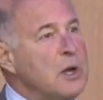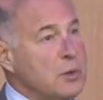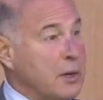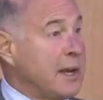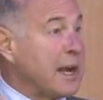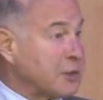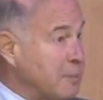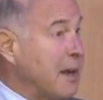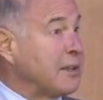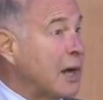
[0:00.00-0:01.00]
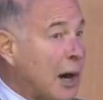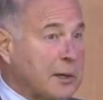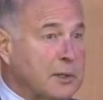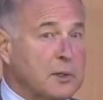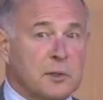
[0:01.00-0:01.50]
you could actually amend the
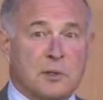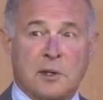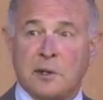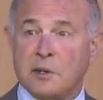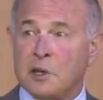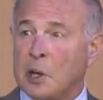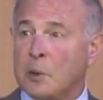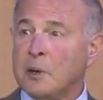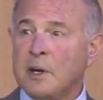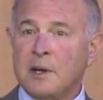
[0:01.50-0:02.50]
Articles and, you know,